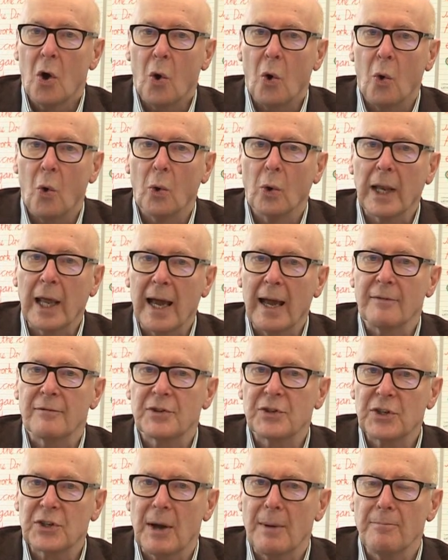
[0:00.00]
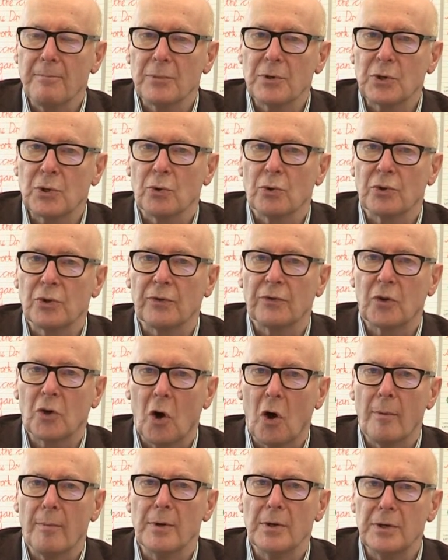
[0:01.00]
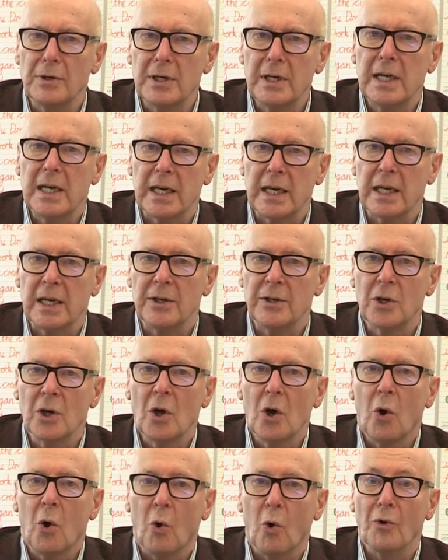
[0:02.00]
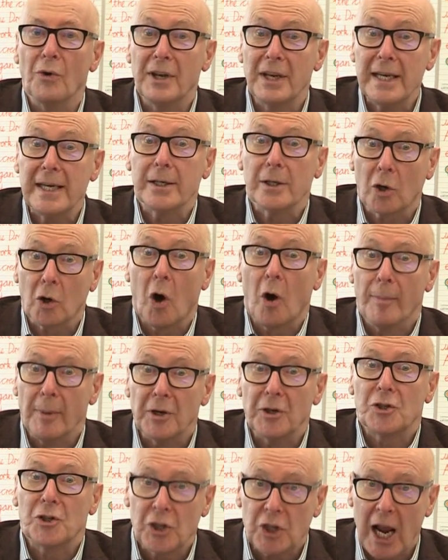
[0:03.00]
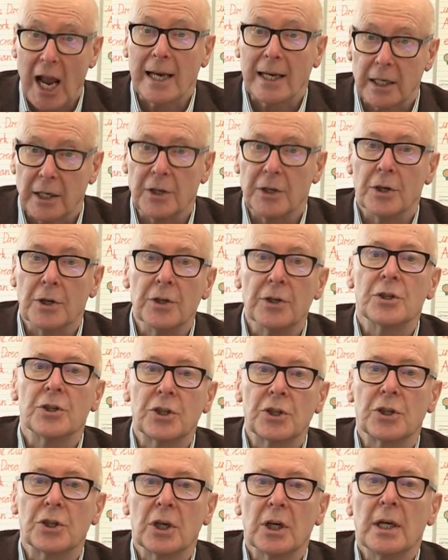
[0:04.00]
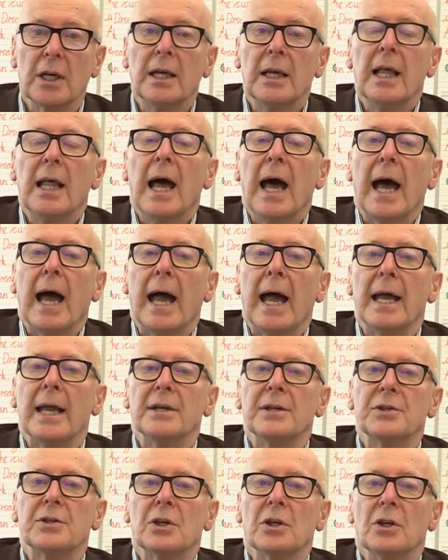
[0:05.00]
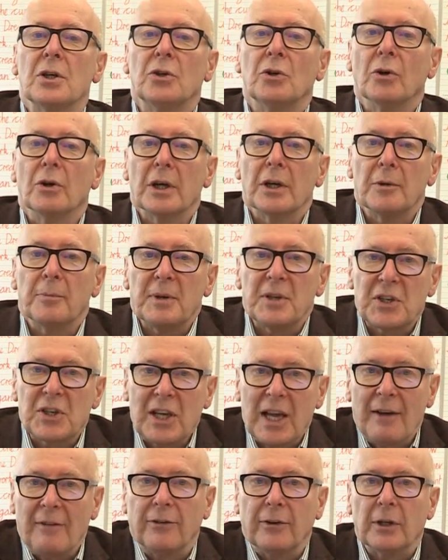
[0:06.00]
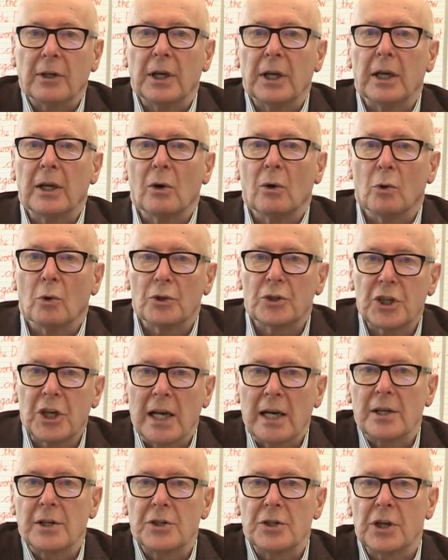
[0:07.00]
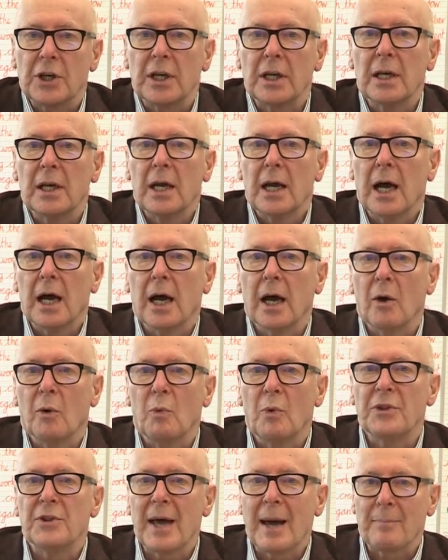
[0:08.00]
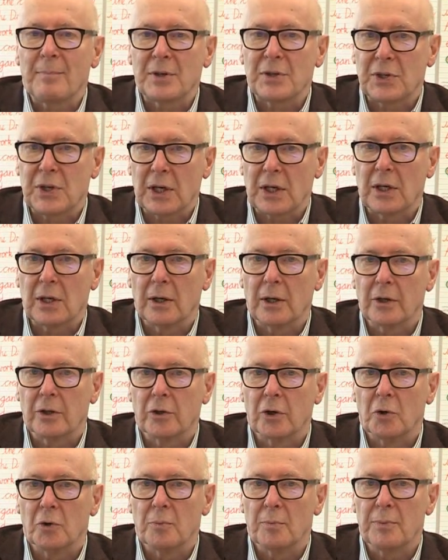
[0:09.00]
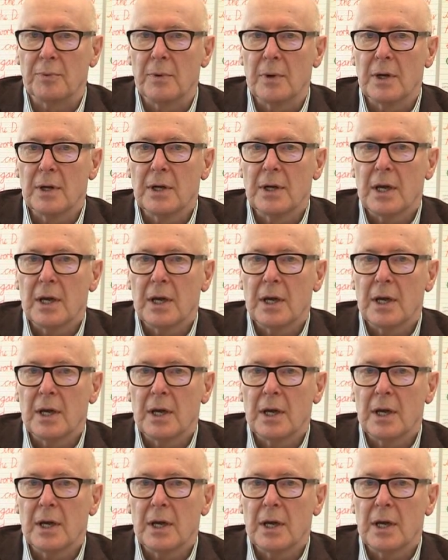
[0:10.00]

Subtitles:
all have some sort of common need or need a common challenge, and you're going to be scaffolding or challenging with that particular group.